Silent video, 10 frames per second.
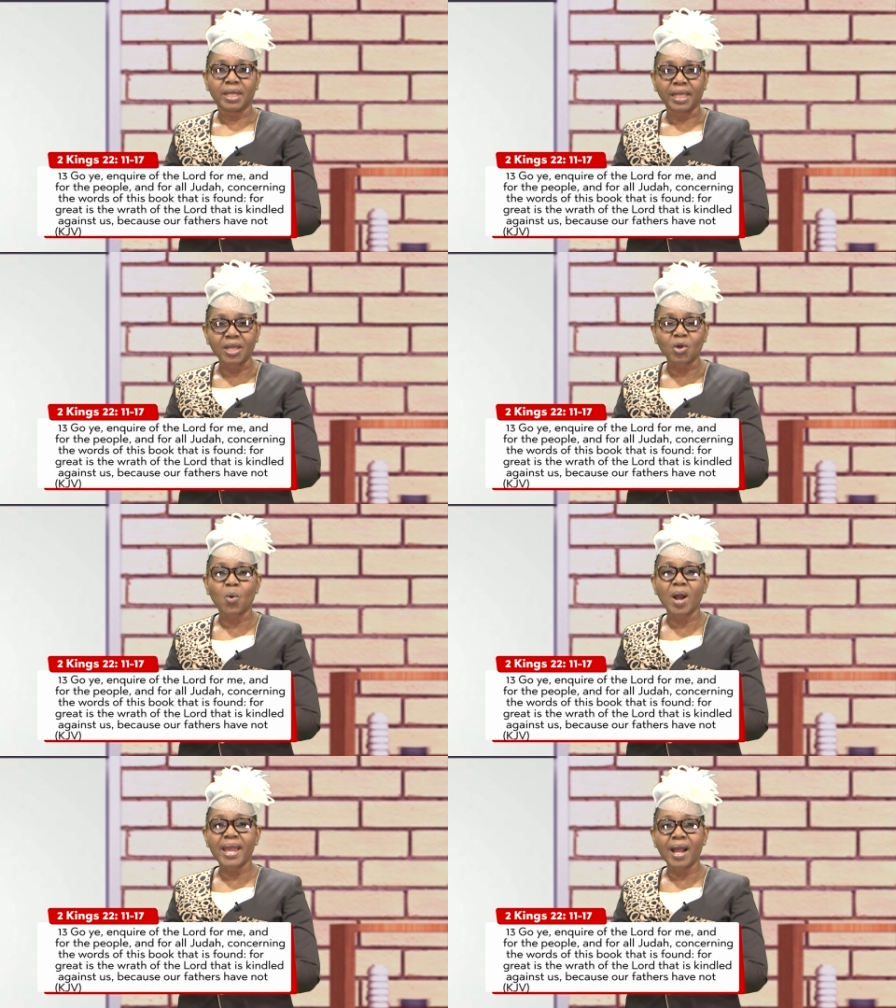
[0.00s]

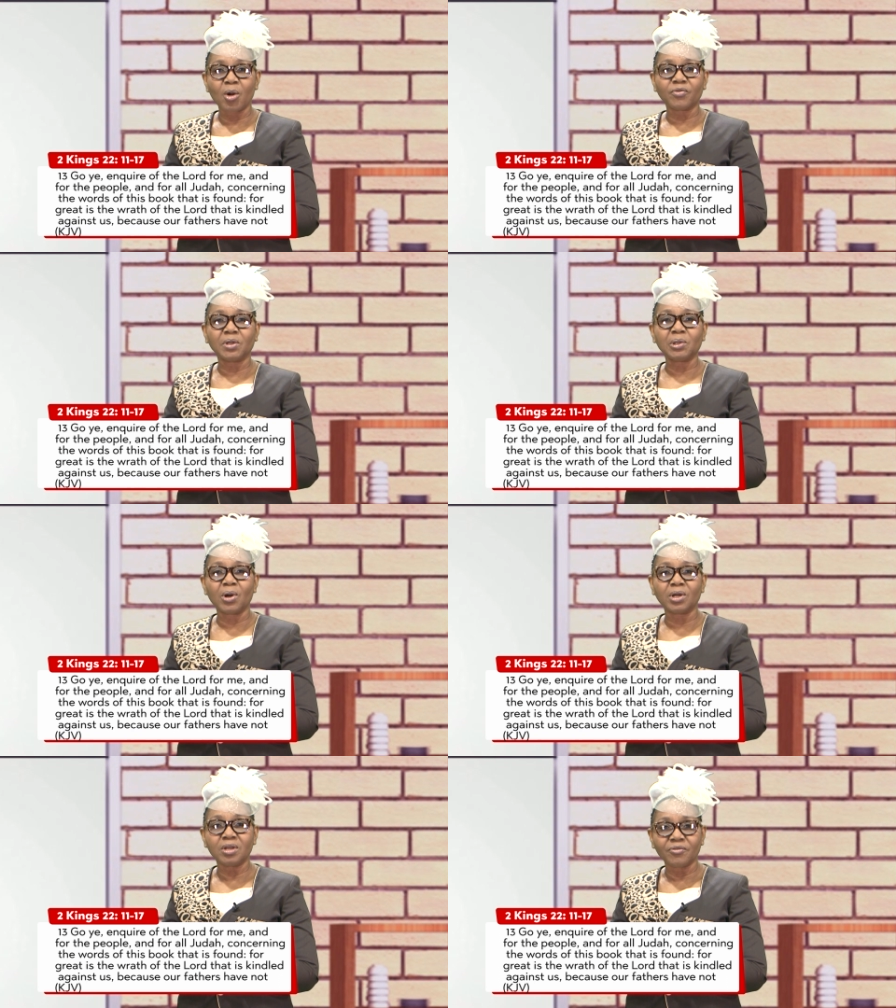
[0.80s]
inquire of the
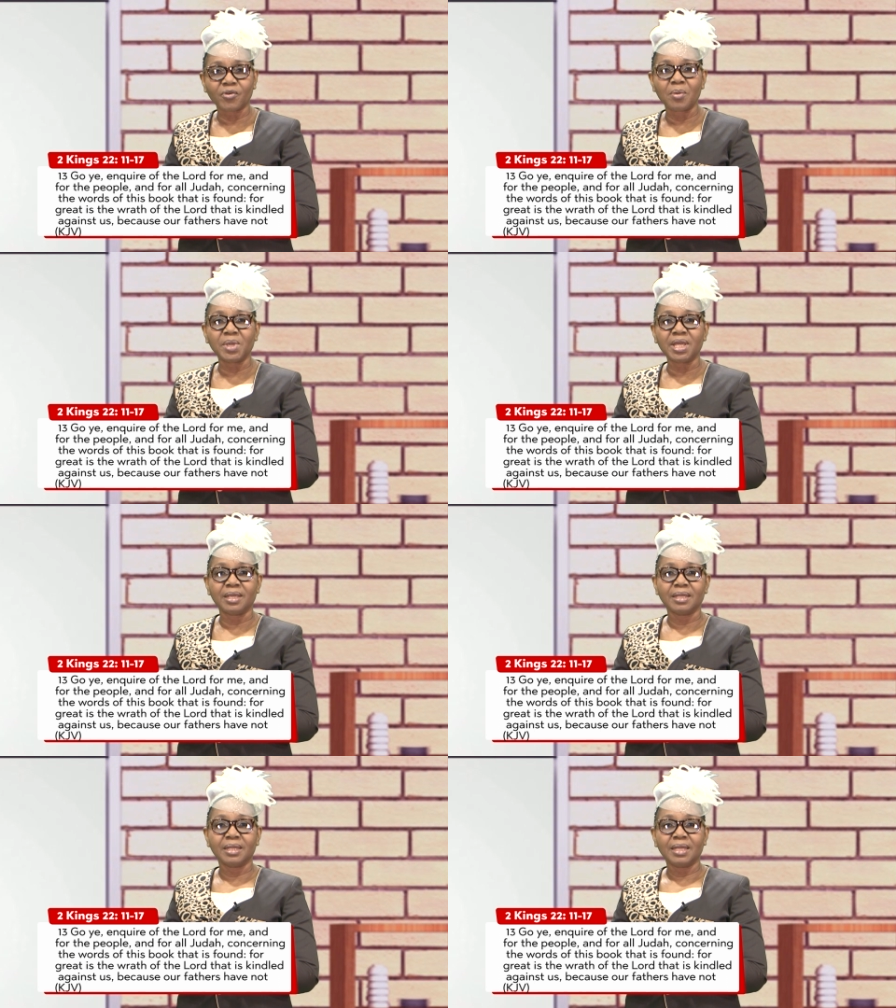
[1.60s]
Lord for me